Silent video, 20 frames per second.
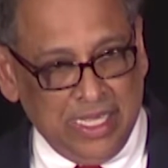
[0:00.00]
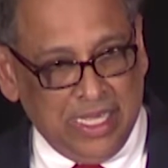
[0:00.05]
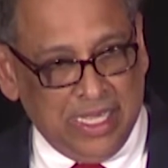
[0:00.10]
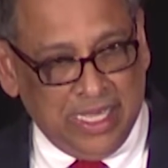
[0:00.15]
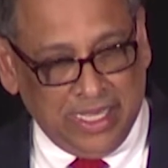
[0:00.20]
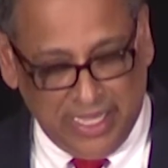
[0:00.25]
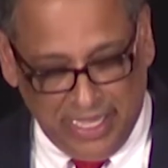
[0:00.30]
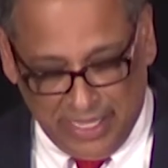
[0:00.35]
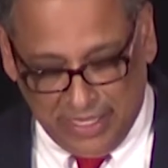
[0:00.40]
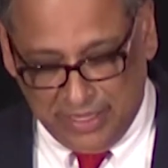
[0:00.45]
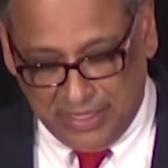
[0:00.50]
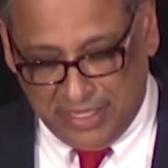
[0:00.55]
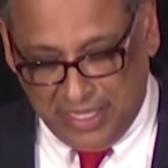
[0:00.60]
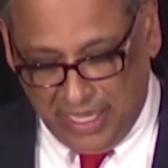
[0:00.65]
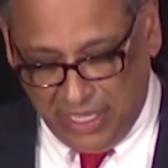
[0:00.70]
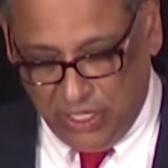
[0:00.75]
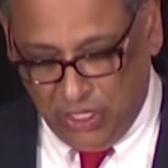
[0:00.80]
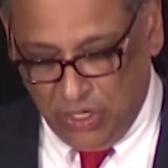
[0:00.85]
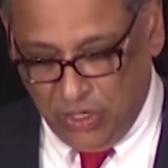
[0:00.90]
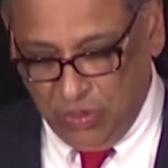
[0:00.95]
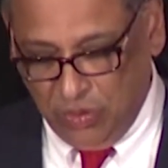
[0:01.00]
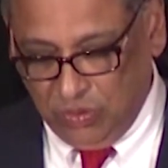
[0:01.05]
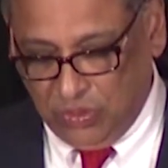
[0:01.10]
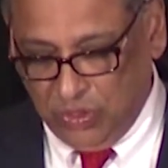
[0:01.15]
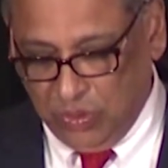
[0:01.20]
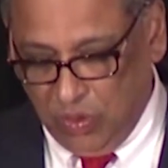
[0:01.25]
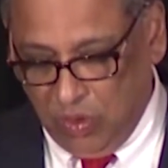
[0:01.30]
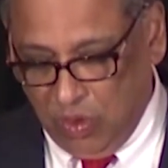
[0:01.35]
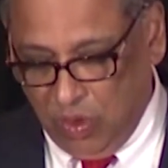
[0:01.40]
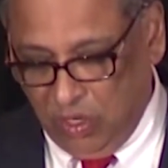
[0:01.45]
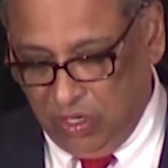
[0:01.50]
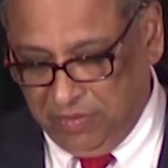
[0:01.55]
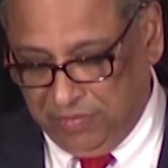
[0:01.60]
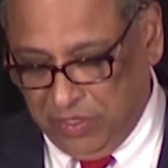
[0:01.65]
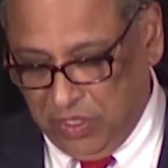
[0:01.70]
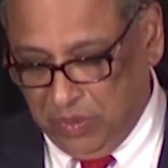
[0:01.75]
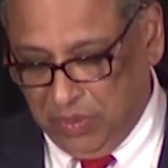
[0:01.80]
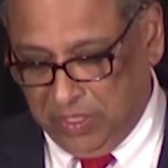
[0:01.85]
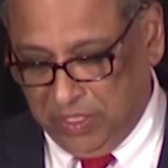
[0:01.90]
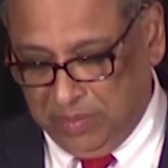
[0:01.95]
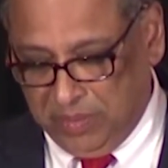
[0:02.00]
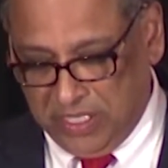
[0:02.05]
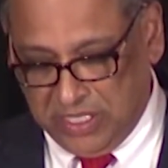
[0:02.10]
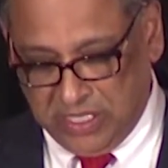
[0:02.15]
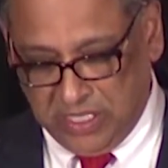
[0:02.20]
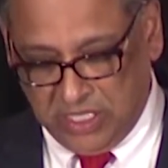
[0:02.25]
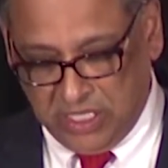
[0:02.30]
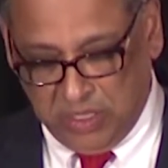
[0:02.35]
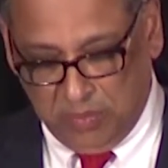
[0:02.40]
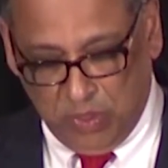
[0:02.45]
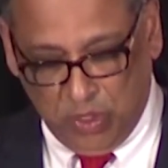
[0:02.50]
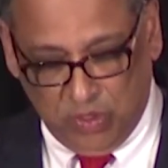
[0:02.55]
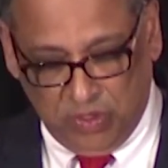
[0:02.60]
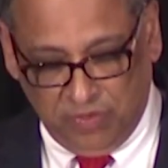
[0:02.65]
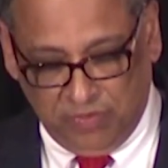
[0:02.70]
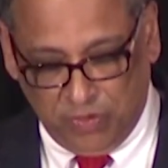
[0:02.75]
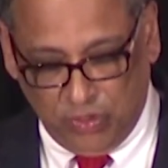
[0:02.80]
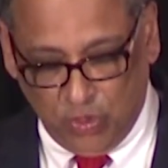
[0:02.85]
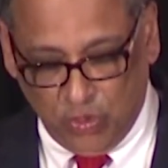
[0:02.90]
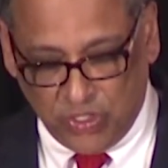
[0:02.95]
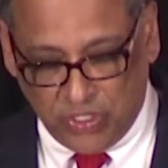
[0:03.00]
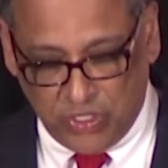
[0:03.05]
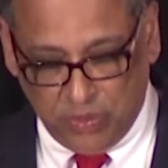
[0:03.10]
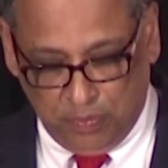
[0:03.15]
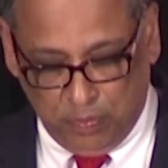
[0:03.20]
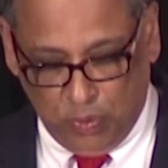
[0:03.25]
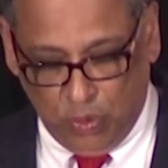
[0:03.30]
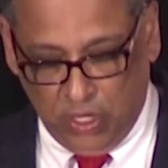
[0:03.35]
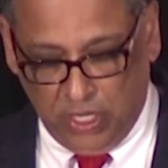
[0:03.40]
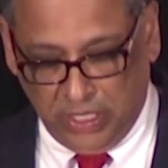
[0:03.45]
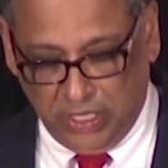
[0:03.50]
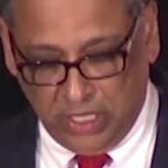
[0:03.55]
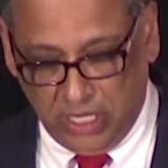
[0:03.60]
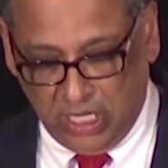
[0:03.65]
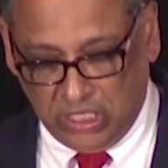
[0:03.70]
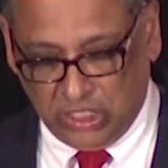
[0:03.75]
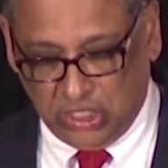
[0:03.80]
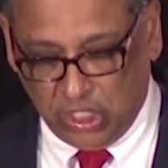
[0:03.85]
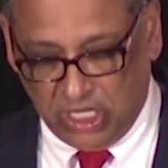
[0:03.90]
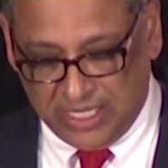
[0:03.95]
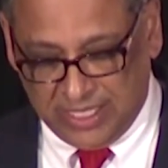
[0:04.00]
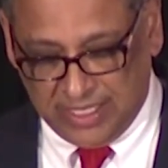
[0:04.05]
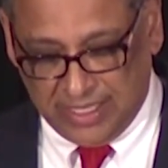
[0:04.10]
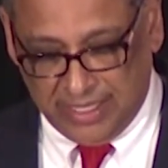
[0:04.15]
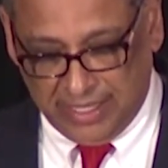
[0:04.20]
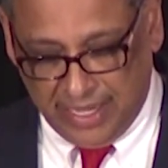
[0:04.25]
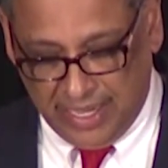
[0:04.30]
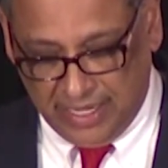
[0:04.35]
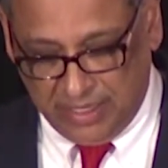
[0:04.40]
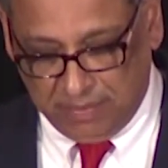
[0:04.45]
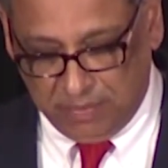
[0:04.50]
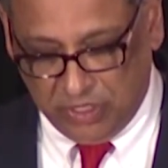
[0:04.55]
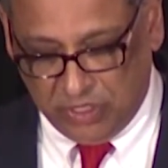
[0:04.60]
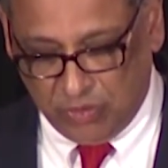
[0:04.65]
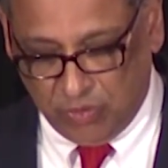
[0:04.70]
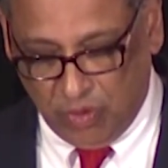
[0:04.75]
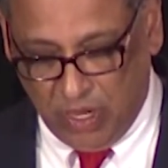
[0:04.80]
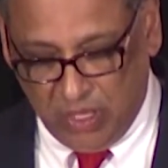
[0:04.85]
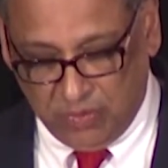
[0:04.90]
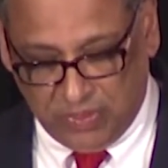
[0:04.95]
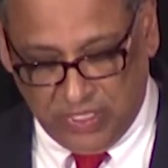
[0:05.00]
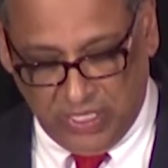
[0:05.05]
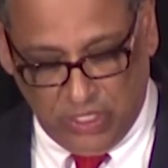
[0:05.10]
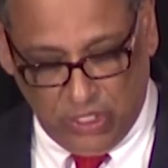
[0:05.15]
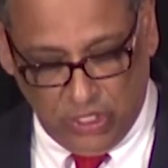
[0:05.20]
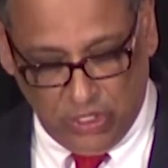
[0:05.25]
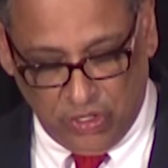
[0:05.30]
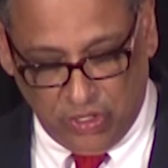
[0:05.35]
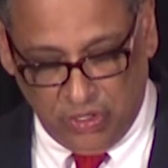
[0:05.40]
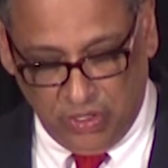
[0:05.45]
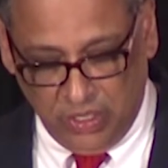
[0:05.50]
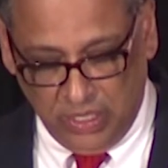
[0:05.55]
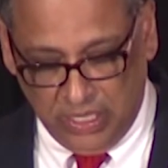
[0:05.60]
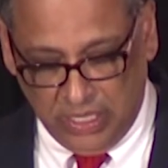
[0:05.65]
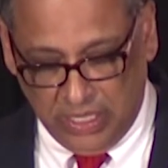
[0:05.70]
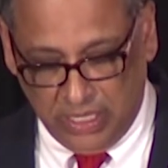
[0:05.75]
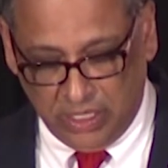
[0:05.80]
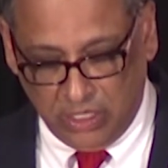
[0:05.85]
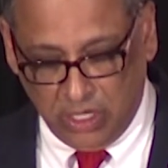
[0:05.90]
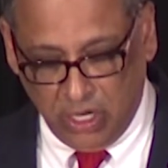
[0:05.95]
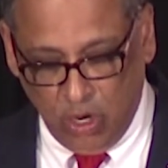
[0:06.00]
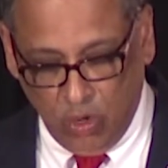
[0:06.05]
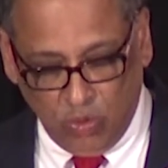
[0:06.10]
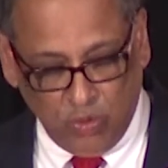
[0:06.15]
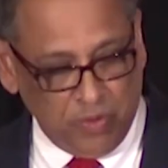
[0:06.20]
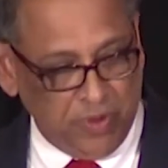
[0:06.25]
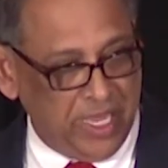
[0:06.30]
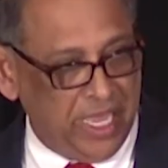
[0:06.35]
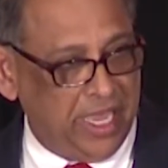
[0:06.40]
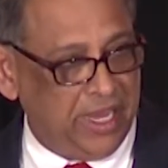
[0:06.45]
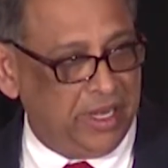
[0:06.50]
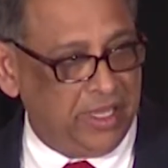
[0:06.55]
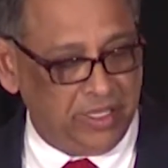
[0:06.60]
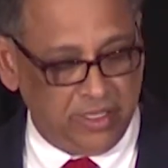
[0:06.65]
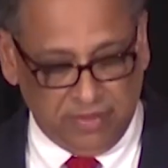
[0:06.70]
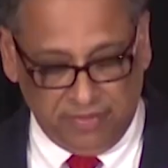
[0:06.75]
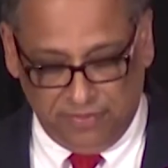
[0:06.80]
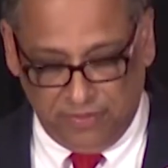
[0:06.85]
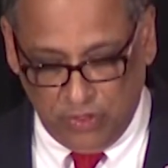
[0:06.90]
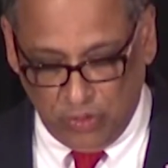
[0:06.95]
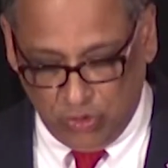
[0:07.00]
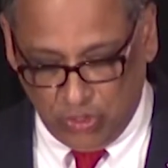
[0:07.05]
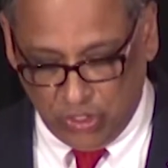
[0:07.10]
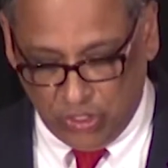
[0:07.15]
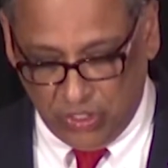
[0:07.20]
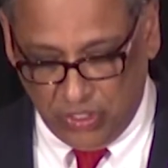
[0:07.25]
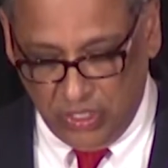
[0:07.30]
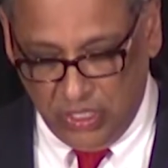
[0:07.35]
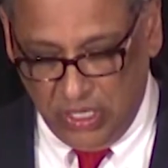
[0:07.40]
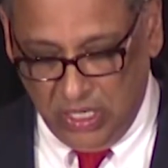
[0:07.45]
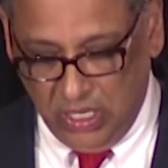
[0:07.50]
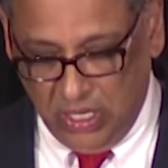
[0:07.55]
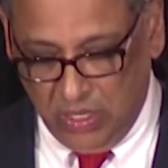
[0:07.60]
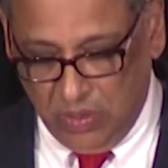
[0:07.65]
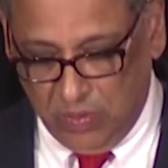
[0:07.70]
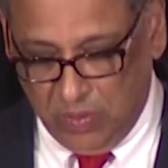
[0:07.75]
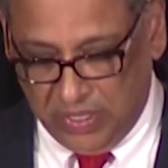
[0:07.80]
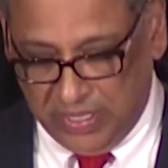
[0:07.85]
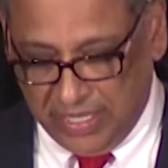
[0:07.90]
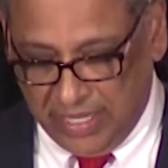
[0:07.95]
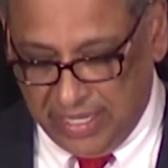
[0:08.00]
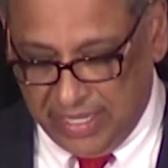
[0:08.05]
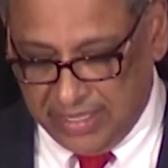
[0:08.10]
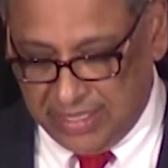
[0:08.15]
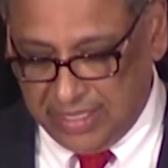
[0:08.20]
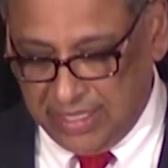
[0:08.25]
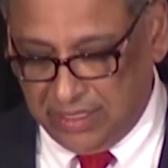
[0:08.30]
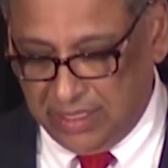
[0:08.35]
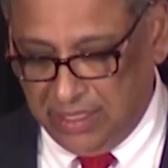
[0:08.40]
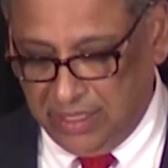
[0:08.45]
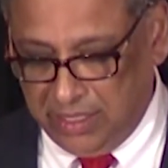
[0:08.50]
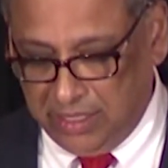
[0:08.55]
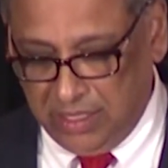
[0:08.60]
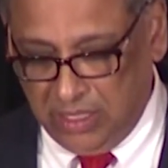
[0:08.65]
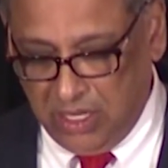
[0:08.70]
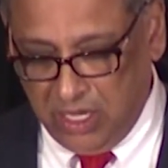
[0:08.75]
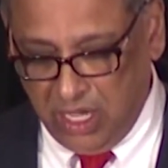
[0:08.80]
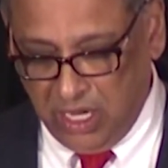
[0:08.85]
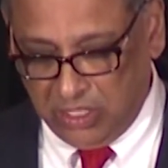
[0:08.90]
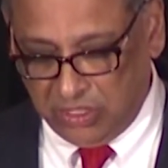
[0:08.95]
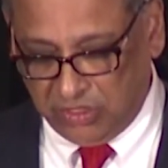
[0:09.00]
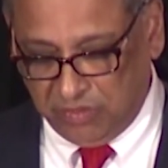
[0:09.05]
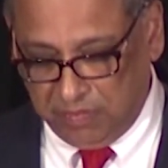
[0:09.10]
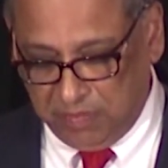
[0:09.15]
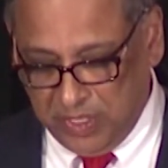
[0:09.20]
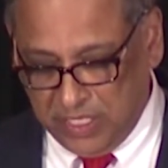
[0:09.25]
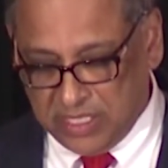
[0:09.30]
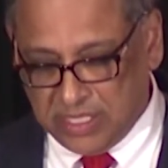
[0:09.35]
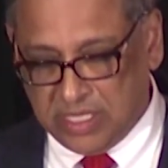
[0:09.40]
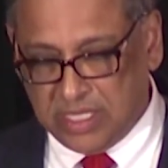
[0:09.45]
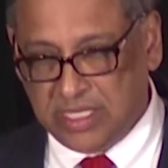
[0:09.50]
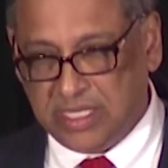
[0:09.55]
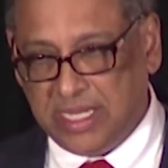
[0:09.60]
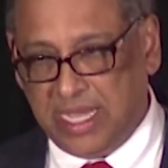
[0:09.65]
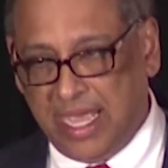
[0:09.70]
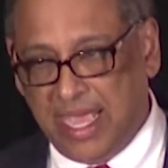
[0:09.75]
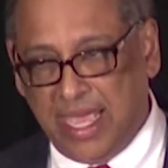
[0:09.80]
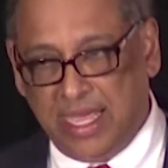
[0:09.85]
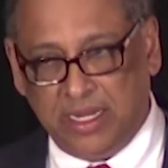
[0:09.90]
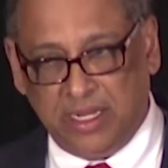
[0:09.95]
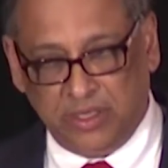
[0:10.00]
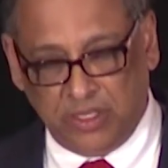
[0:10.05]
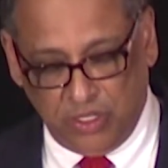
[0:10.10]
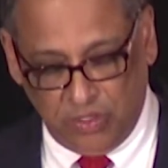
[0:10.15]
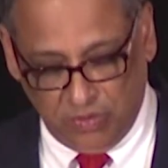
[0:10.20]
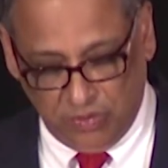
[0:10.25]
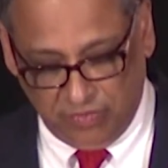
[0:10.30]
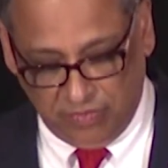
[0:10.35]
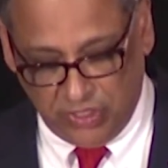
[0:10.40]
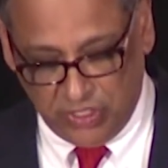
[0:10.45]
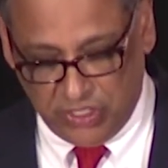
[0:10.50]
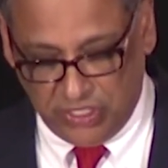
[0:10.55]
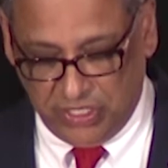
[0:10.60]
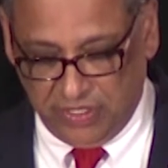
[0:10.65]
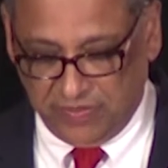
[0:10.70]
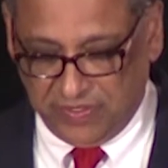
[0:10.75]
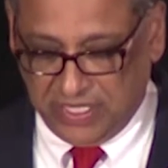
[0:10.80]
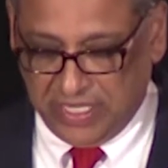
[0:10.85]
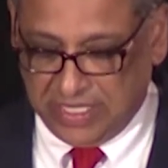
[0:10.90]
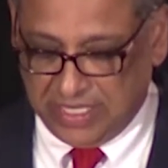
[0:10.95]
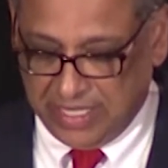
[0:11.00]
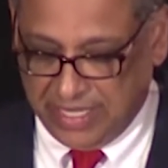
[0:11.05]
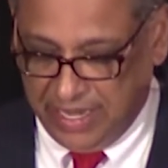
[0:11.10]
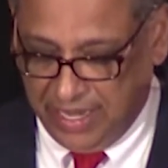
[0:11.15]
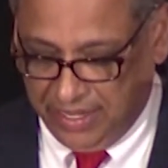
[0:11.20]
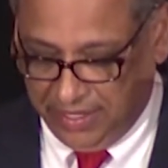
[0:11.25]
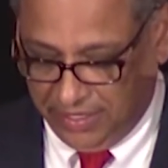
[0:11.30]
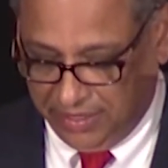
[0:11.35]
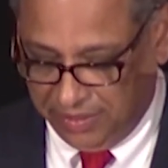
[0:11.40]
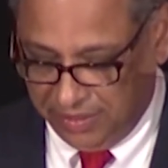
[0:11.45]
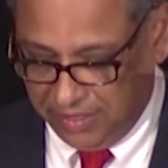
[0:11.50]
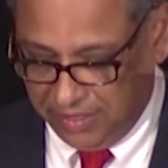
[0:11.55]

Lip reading: Again, thank you to all of you in the business community for your support, not just tonight, but throughout the year in co-creating the future with us at the Lindner College of Business and at the University of Cincinnati.